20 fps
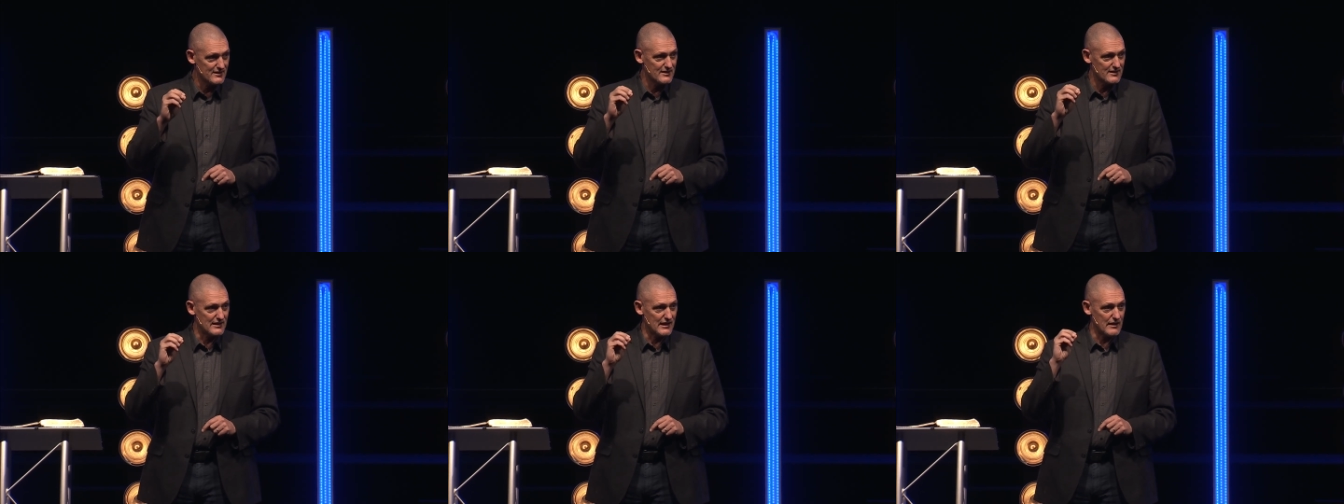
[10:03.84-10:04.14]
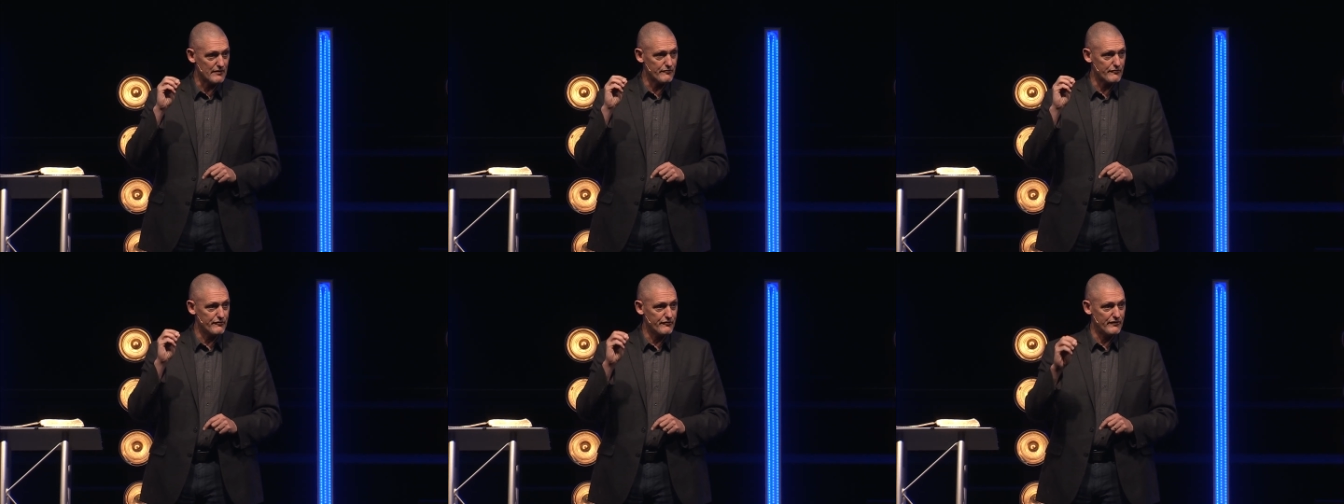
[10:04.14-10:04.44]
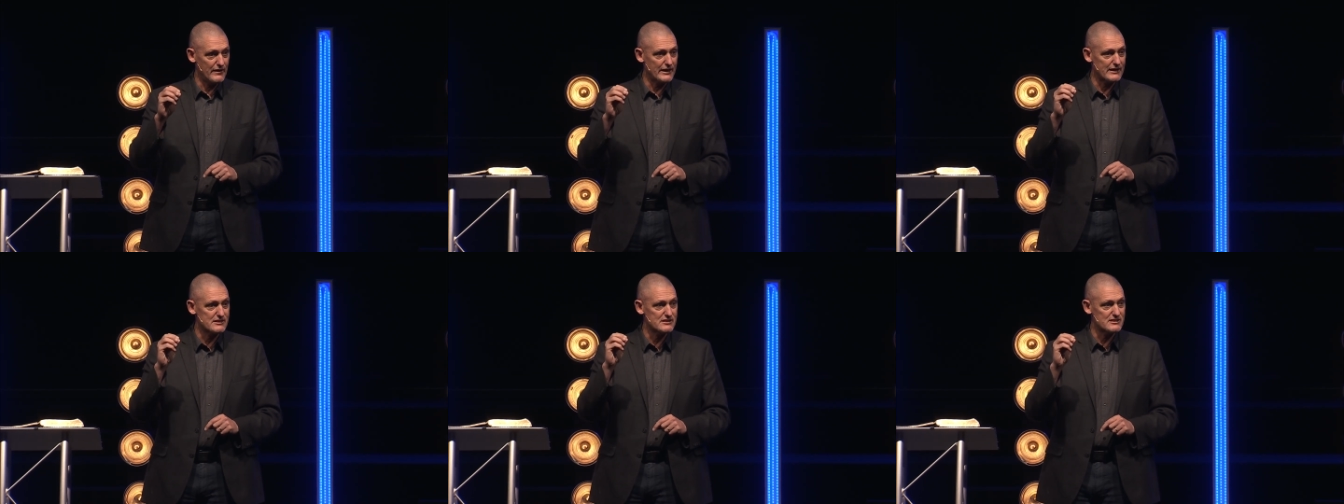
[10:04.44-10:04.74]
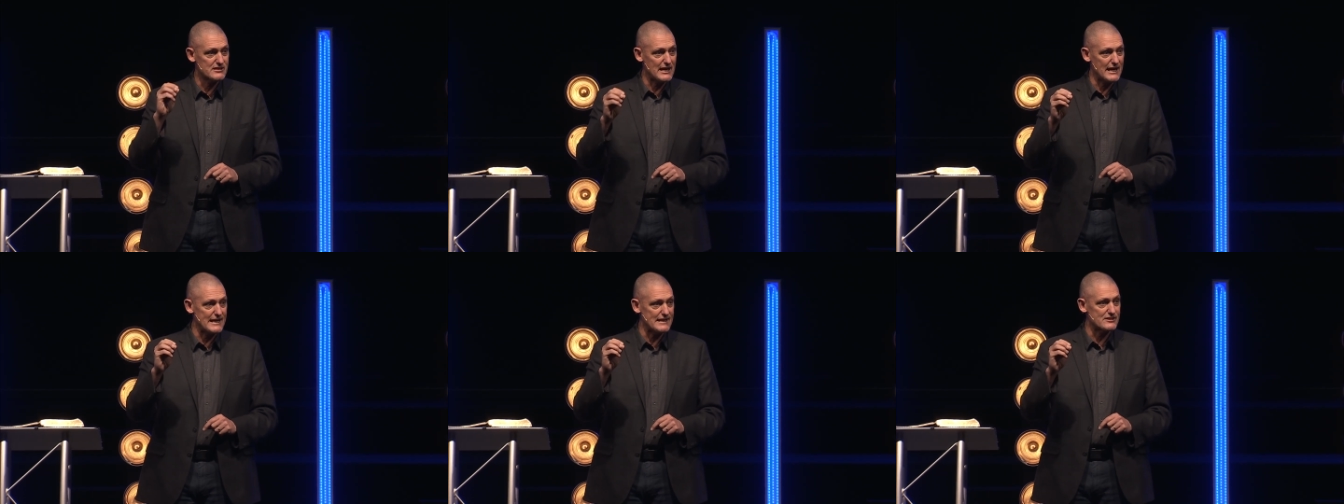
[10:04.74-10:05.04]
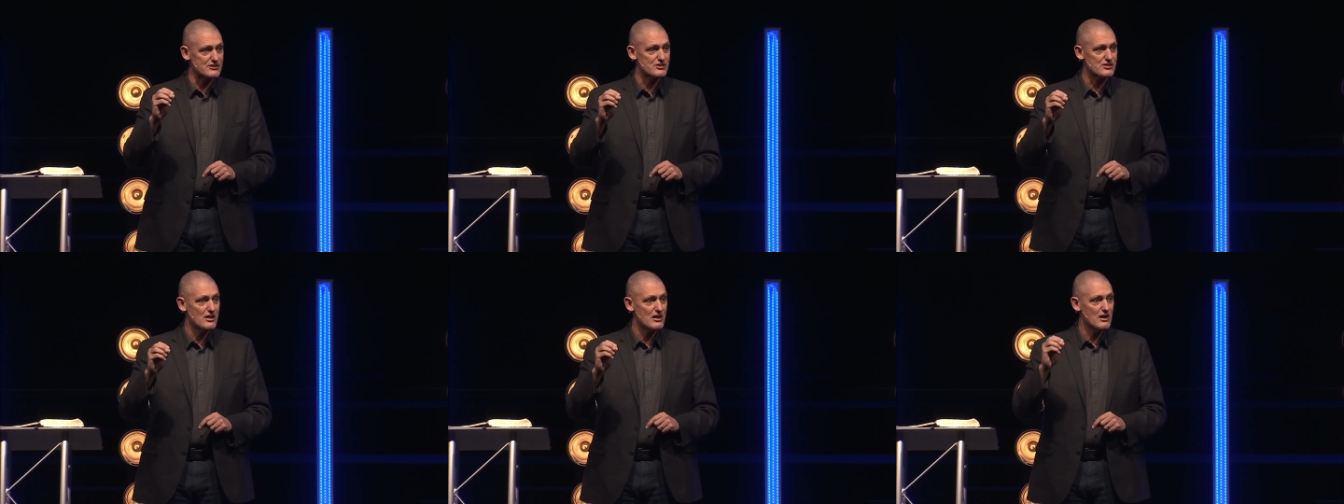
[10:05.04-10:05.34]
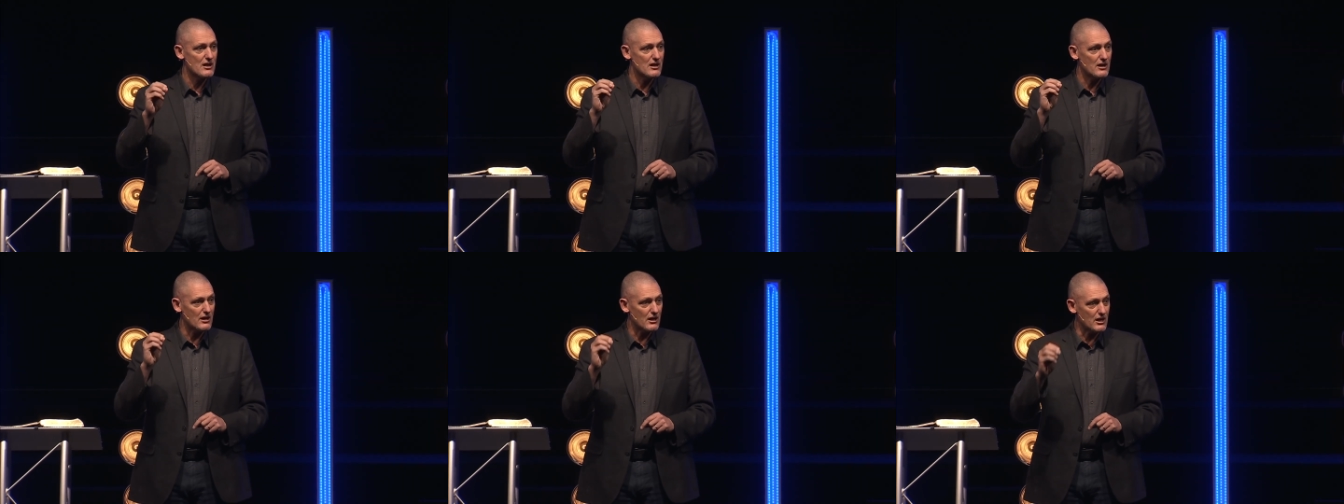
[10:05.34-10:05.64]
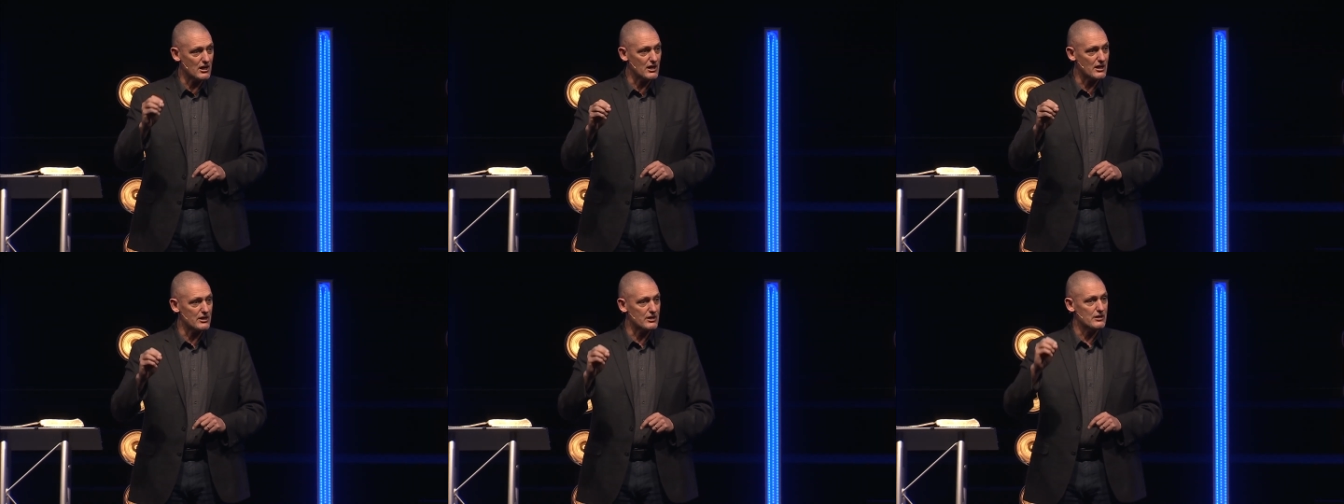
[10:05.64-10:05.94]
that fixates
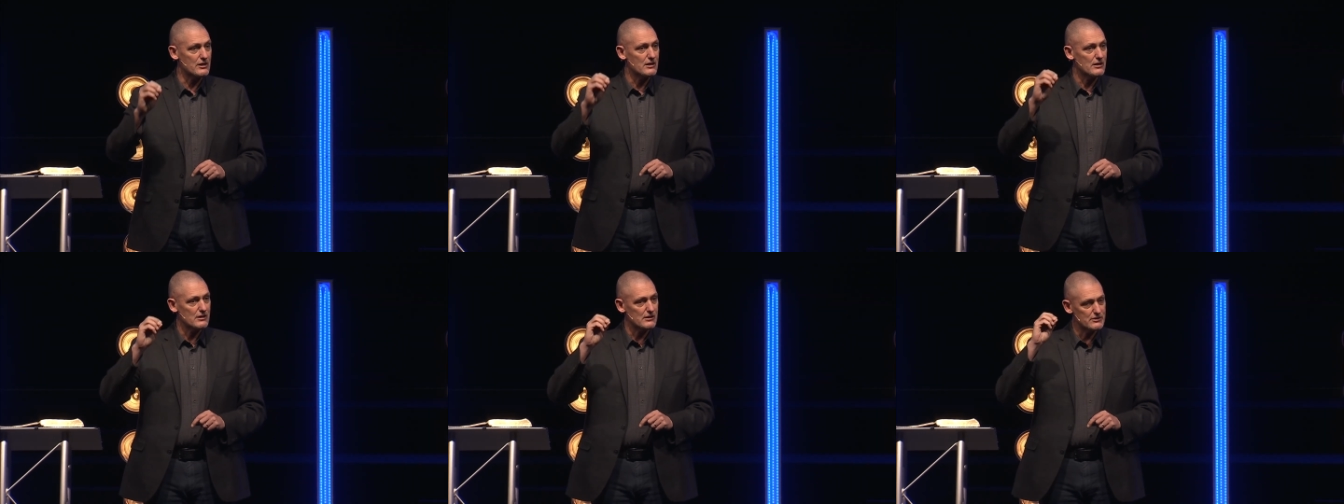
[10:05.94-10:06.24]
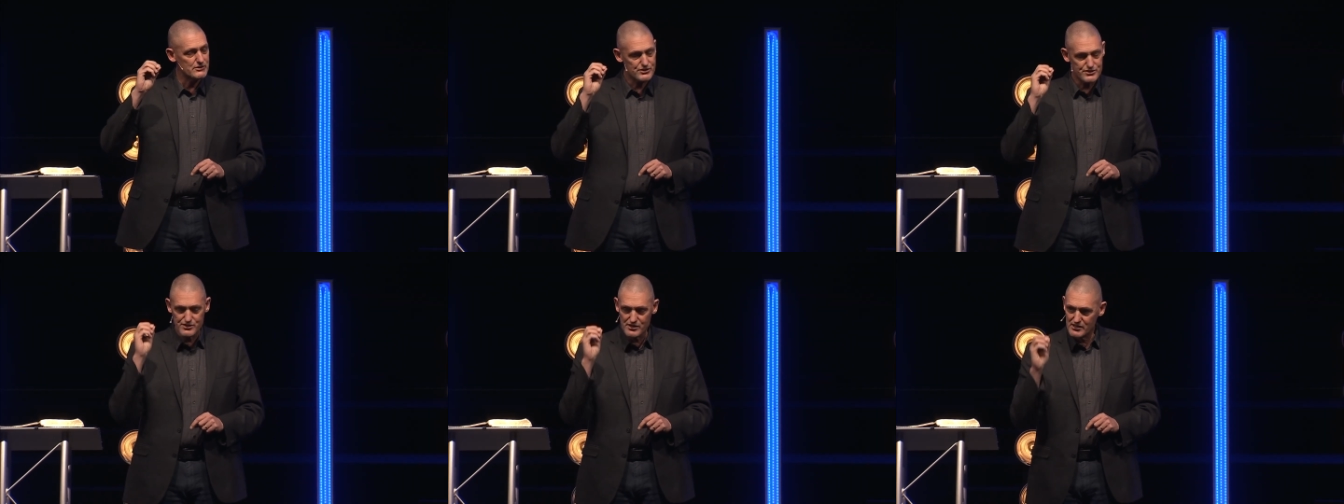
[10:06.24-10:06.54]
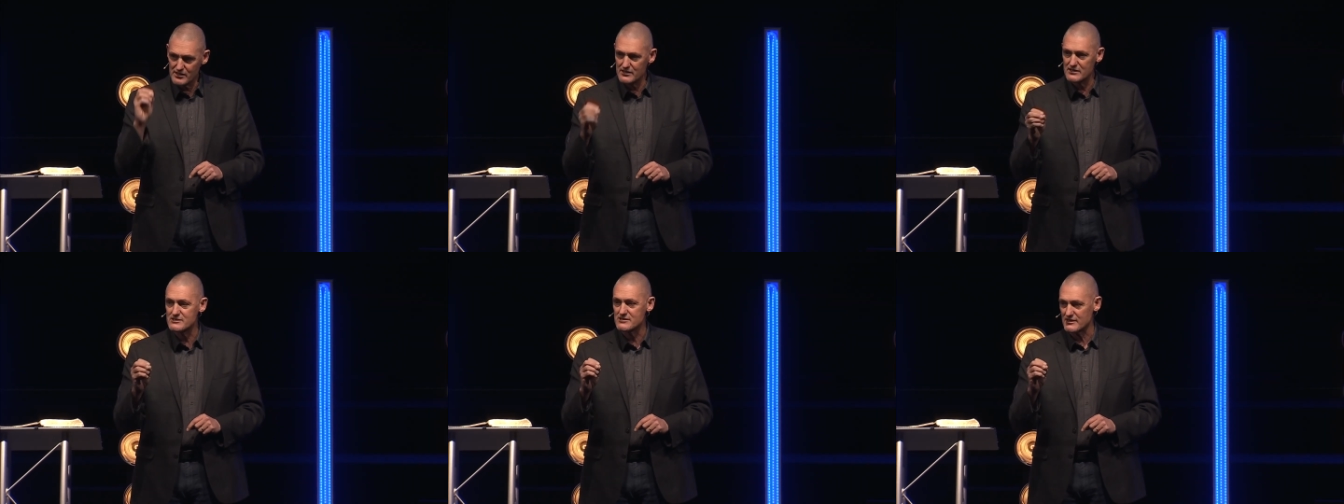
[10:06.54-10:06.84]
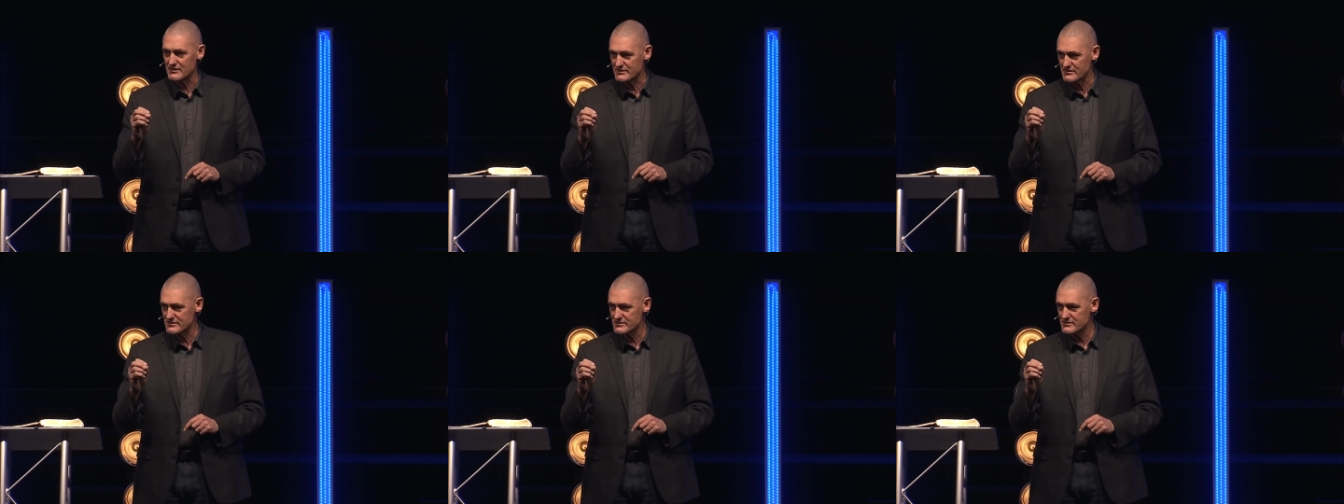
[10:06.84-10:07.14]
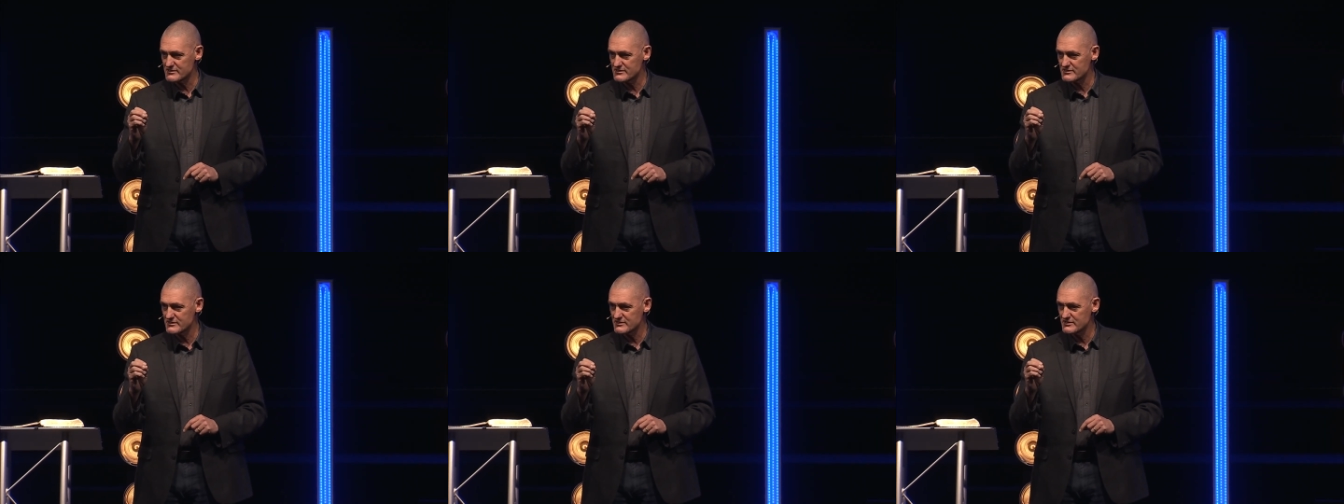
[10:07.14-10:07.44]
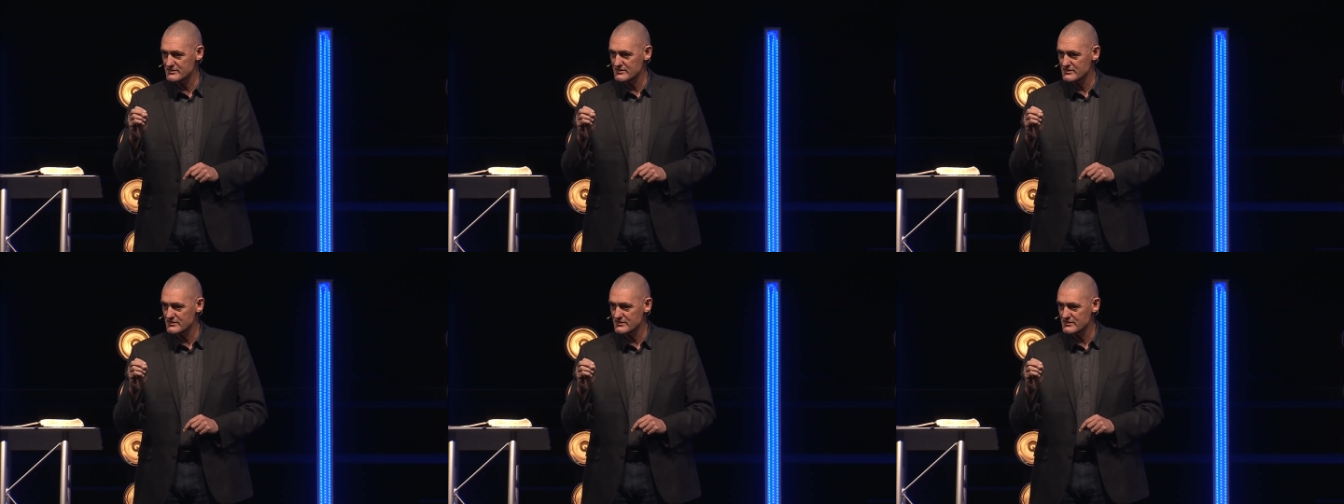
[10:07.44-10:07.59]
on Jesus